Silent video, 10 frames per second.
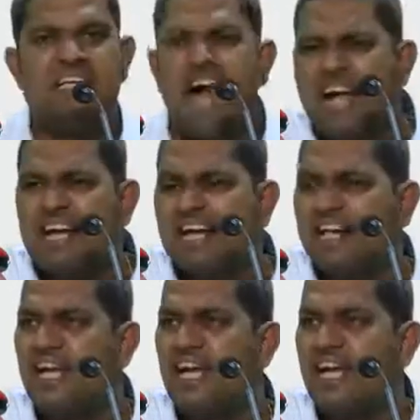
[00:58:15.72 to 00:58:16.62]

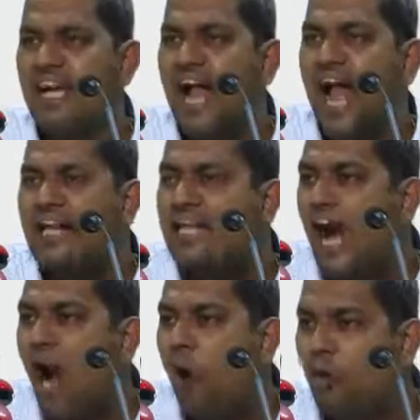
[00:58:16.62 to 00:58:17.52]
Directly at
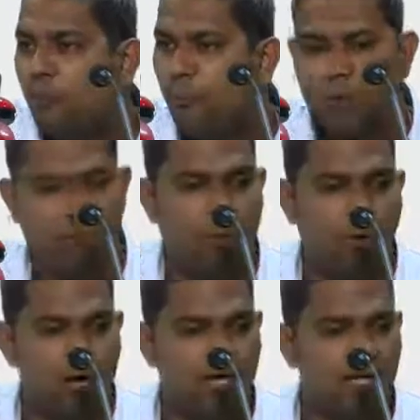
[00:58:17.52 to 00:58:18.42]
the output
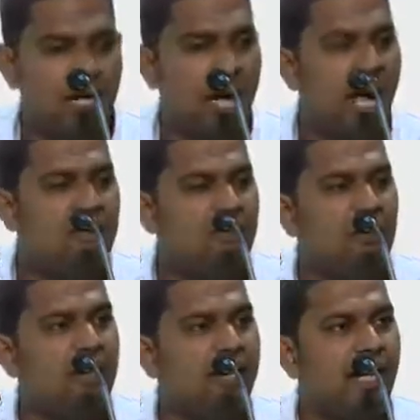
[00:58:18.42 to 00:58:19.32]
point, I
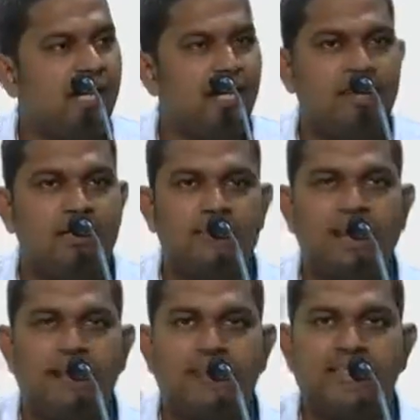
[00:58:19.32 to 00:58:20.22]
will be getting
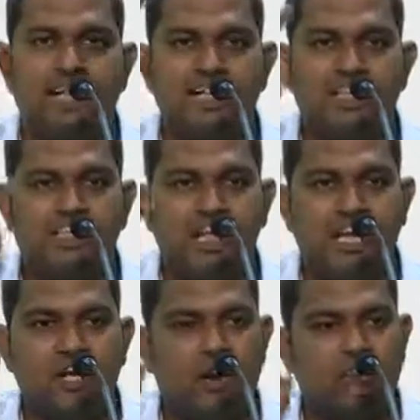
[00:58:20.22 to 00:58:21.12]
the result
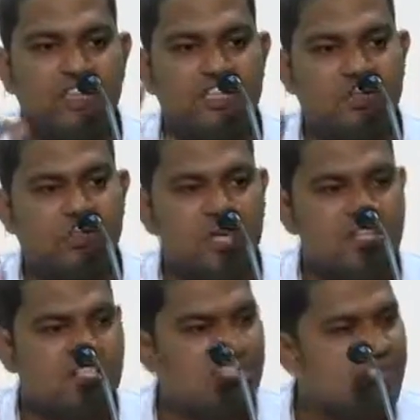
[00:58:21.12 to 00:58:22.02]
sheet of the
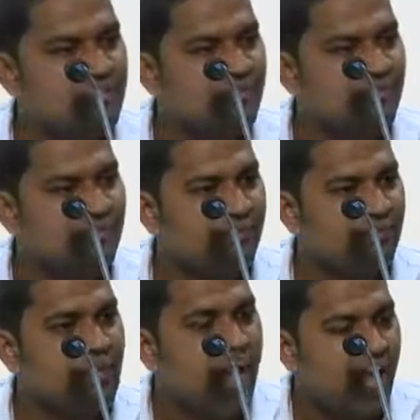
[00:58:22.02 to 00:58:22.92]
students,
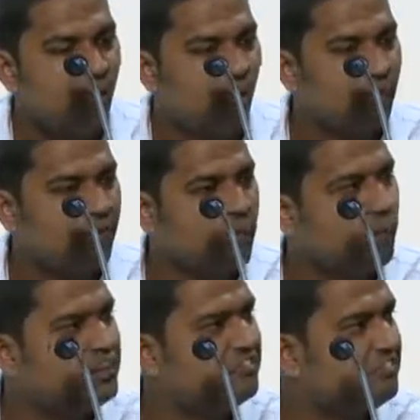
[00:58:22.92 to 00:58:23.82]
along with
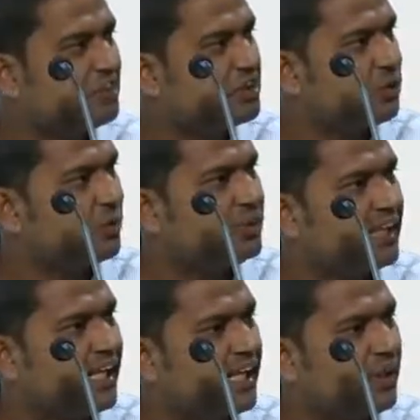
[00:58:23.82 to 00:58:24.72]
who is first, who is
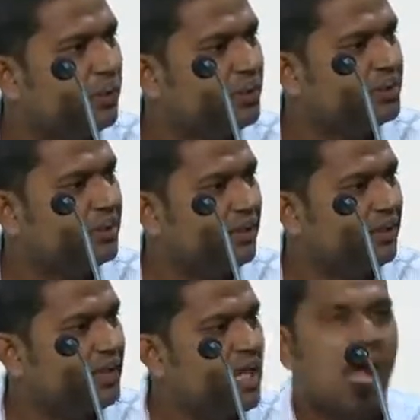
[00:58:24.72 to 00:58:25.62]
second, and who is third.
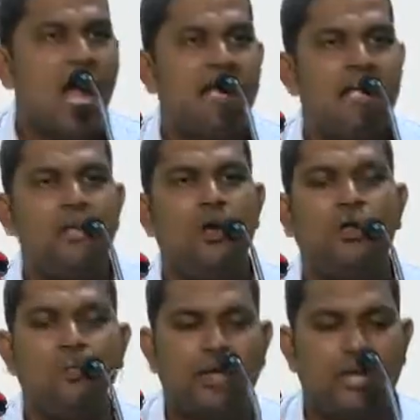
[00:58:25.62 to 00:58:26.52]
I need
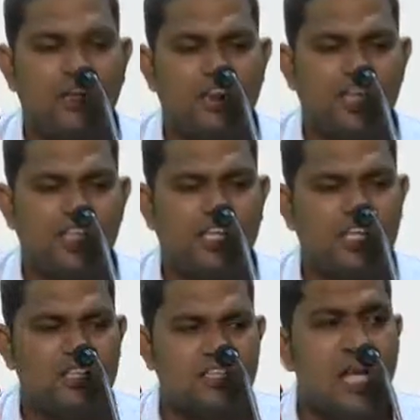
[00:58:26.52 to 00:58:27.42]
not do
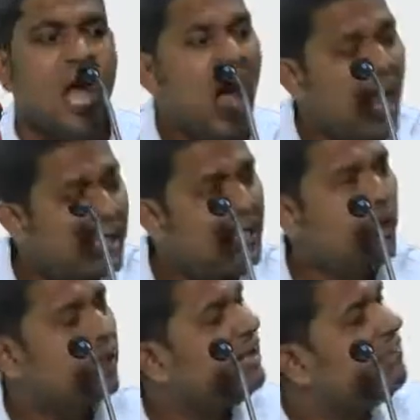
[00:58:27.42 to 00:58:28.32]
calculations. I need
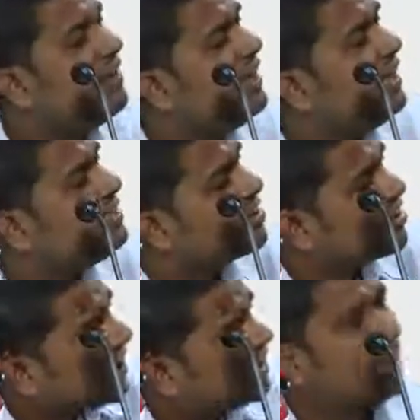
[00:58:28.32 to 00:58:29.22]
not even
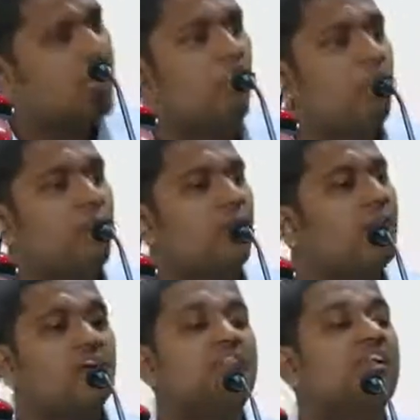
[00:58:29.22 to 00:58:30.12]
instruct the
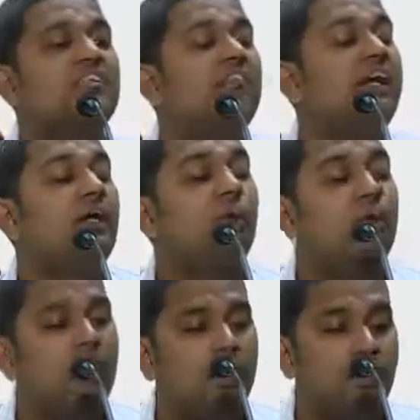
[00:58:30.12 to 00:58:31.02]
computer. First find
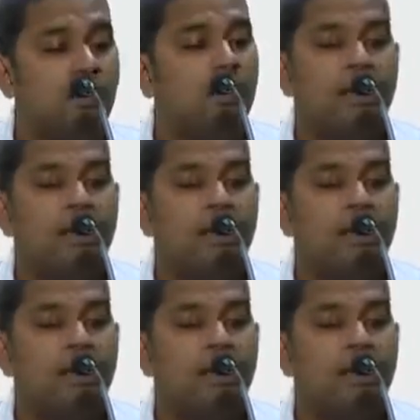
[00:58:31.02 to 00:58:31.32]
total,